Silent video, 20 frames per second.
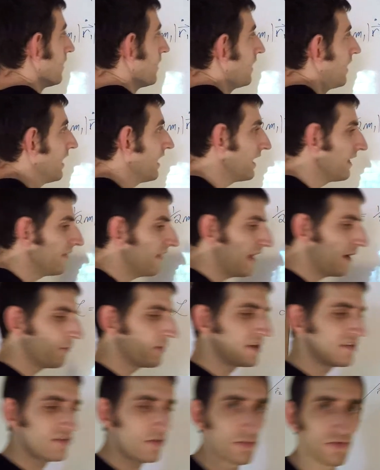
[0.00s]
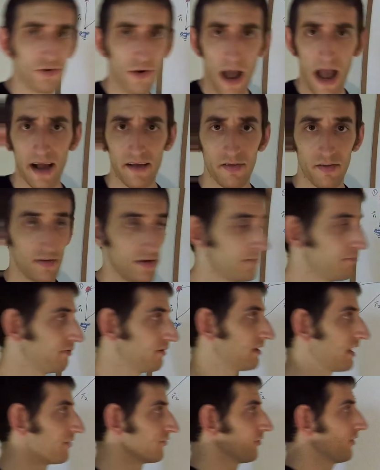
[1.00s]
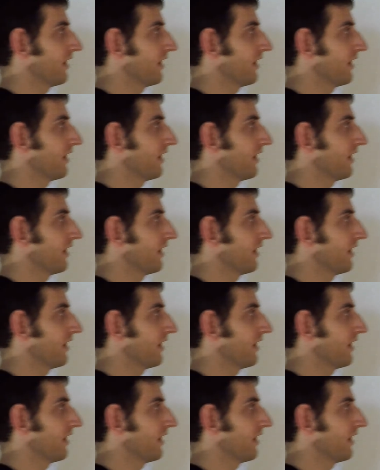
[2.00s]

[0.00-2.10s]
And then we subtract the potential